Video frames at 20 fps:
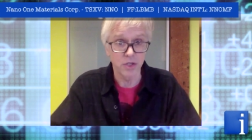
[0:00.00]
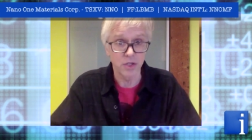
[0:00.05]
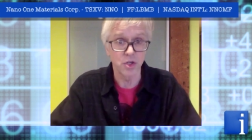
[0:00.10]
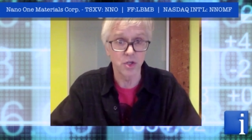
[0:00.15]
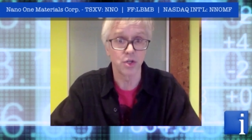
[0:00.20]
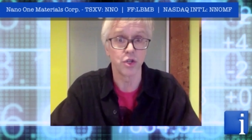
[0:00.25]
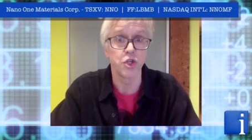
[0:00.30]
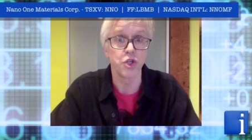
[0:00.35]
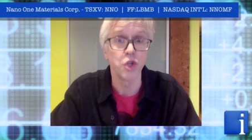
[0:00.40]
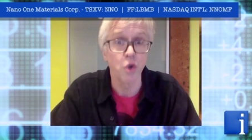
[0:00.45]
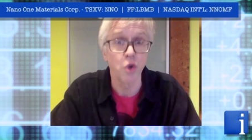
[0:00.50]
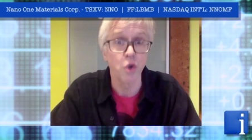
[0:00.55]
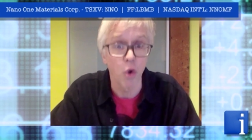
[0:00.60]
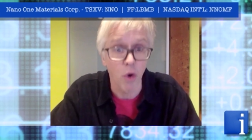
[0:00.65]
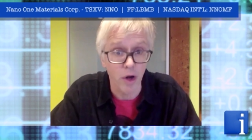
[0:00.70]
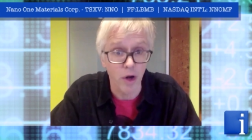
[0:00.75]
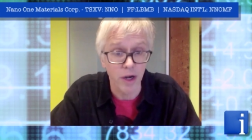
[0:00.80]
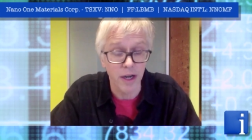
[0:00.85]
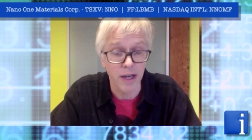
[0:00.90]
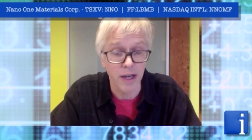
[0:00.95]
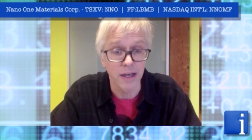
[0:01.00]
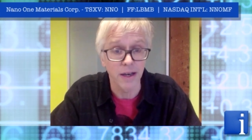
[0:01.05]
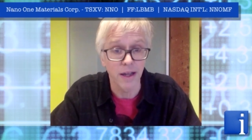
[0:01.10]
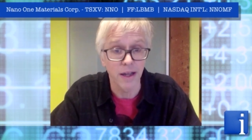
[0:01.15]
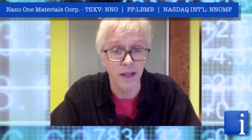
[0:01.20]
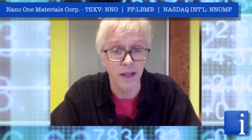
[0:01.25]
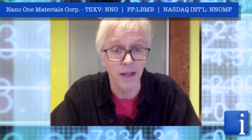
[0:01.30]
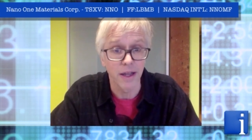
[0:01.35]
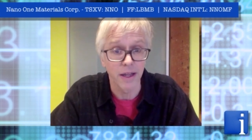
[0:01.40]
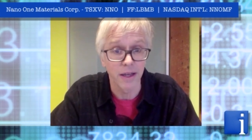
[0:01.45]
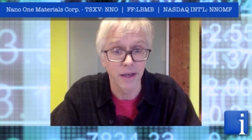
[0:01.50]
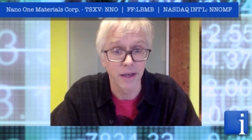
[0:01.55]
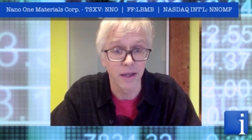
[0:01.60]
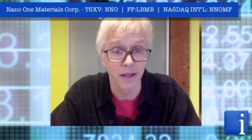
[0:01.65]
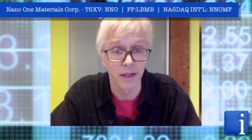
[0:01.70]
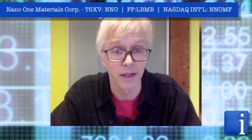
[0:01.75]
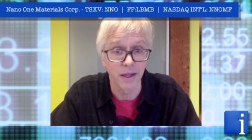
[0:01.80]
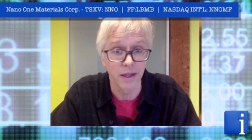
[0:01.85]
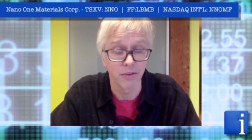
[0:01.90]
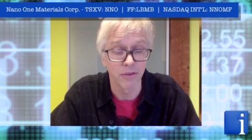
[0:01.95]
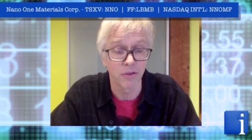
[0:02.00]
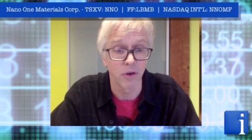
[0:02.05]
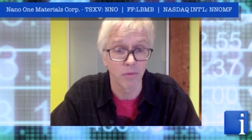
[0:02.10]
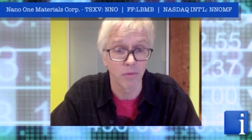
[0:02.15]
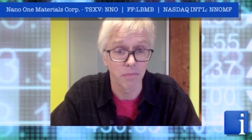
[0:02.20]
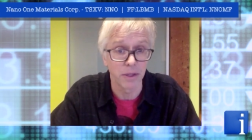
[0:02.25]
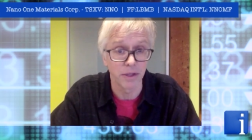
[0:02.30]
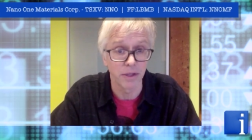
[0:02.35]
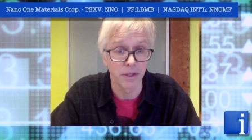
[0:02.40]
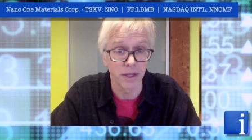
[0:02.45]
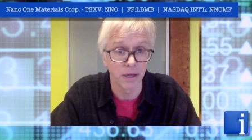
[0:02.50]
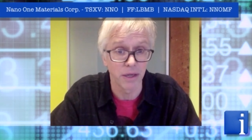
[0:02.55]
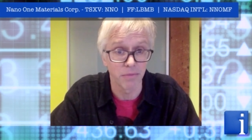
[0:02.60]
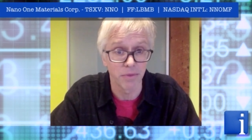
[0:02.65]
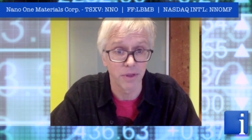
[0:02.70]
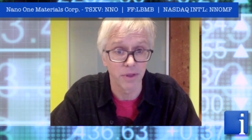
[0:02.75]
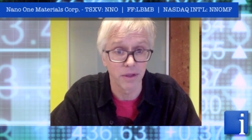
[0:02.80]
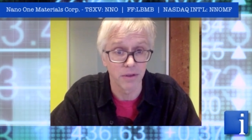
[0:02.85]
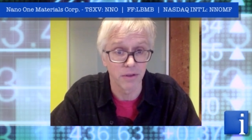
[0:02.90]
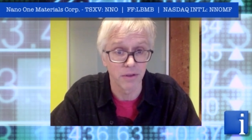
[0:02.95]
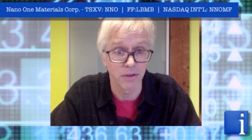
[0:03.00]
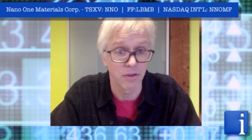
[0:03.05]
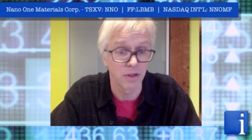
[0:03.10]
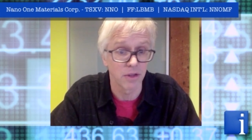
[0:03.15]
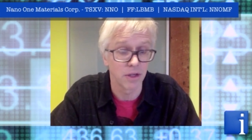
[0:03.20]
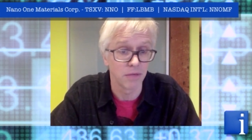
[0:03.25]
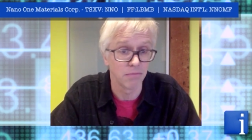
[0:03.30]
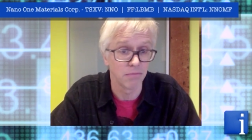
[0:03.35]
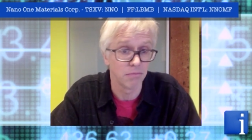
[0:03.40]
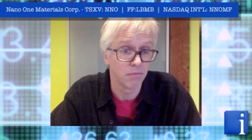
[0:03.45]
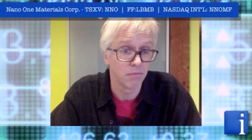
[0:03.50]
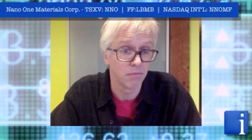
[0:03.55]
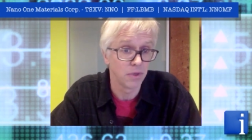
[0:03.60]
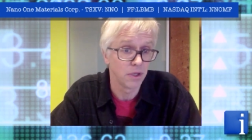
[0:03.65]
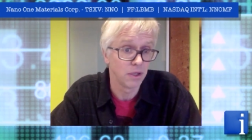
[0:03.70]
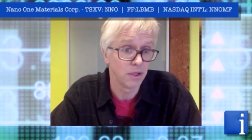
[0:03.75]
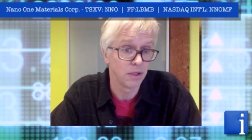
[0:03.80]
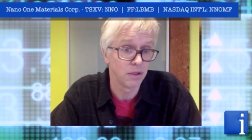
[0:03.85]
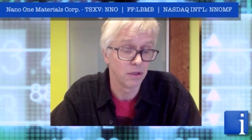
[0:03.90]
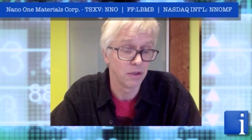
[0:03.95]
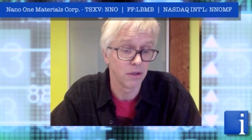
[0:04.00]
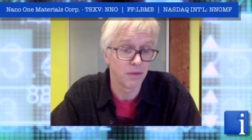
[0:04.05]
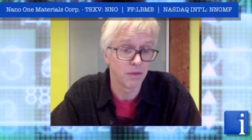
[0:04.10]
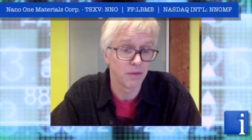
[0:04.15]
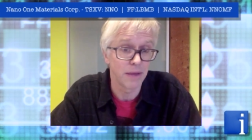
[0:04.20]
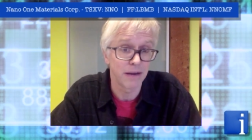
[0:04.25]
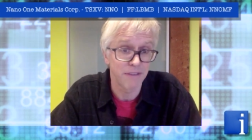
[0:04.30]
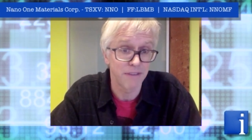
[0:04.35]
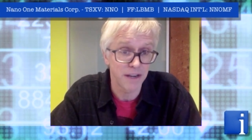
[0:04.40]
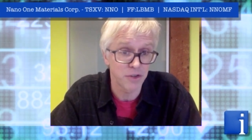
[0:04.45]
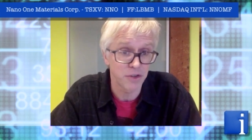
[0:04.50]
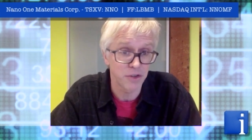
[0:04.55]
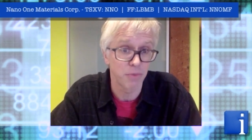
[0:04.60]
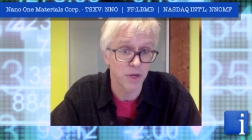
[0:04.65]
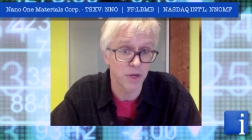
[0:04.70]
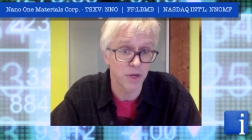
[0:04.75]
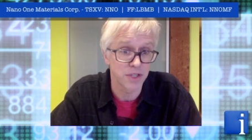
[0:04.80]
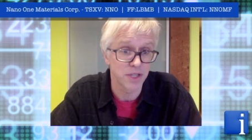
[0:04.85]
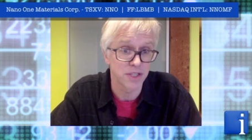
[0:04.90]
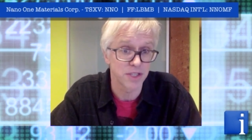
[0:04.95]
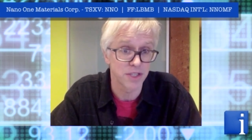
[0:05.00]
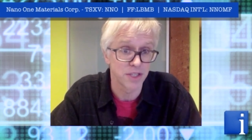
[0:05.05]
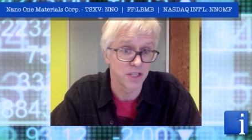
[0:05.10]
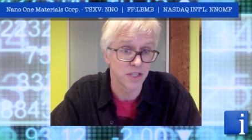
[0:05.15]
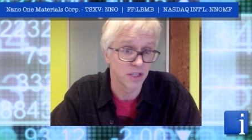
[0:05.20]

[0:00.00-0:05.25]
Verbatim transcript: start to shoehorn it in and and start building up the um, uh, the manufacturing process and